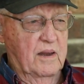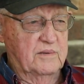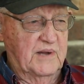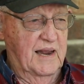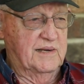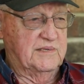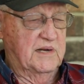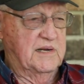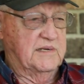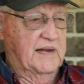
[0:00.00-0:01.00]

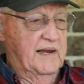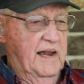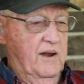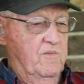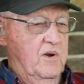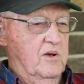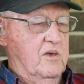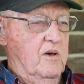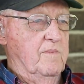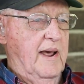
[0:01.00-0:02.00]
sentences, and then we'll
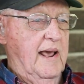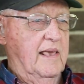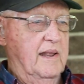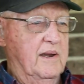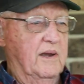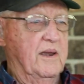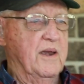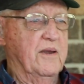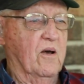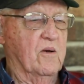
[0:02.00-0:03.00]
come back and
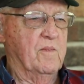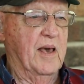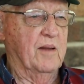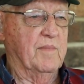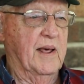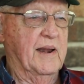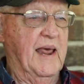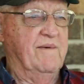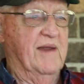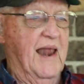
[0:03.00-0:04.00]
talk about my
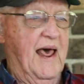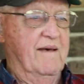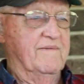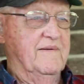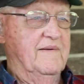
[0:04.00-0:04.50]
Navy life.